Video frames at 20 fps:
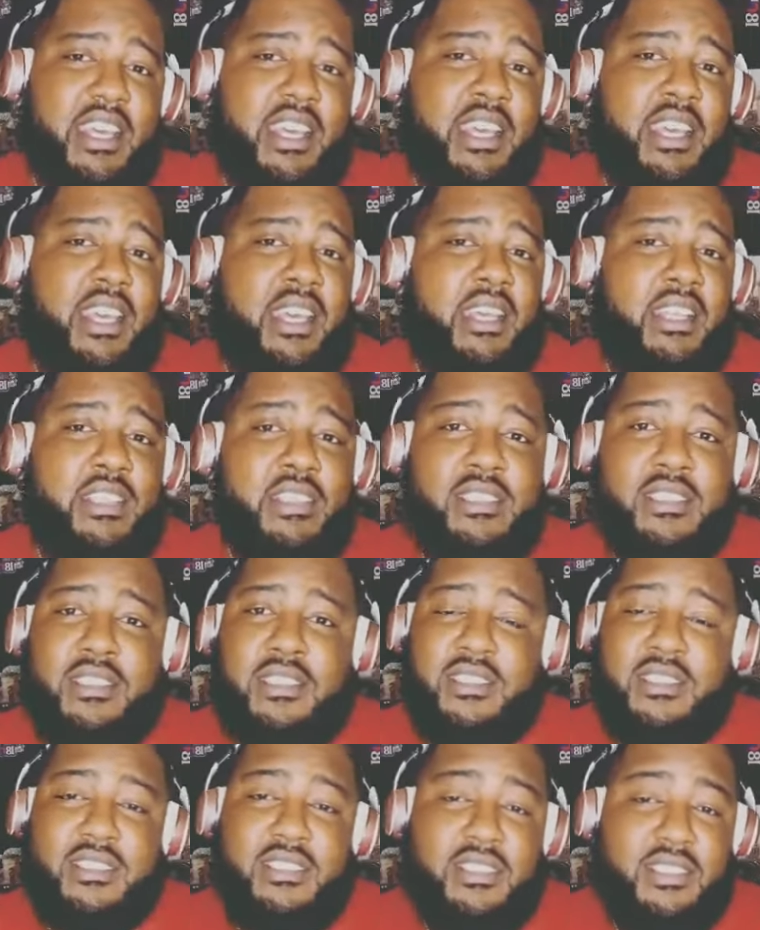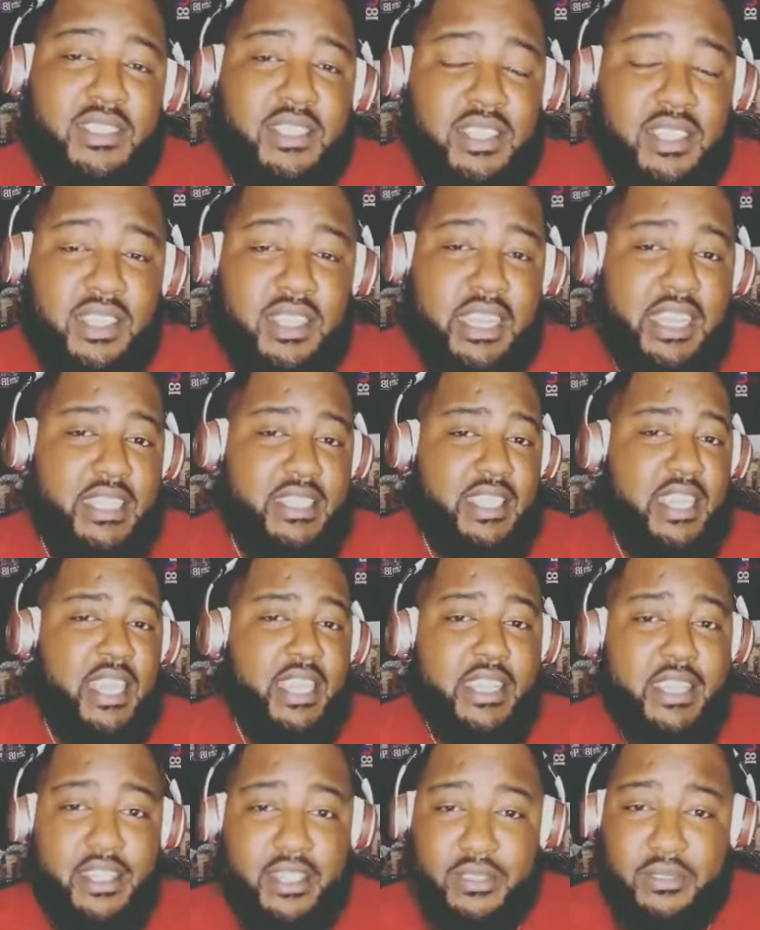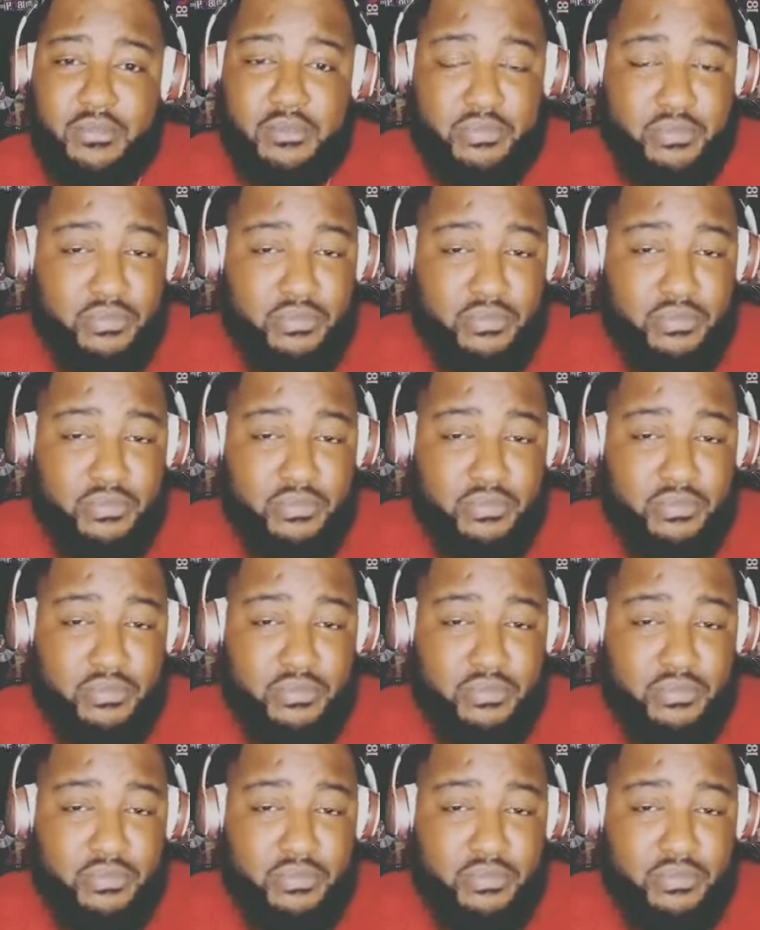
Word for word: And let's get it.